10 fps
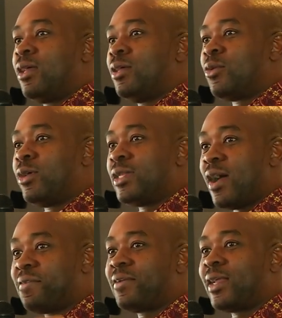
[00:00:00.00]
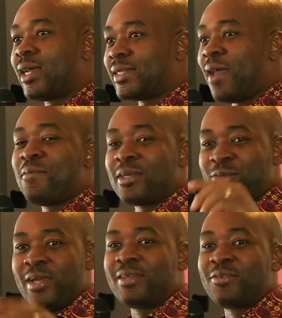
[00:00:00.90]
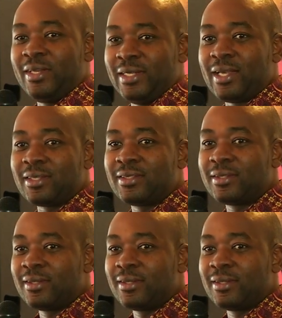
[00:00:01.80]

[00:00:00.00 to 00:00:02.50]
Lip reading: No, in Africa, time must wait for leaders.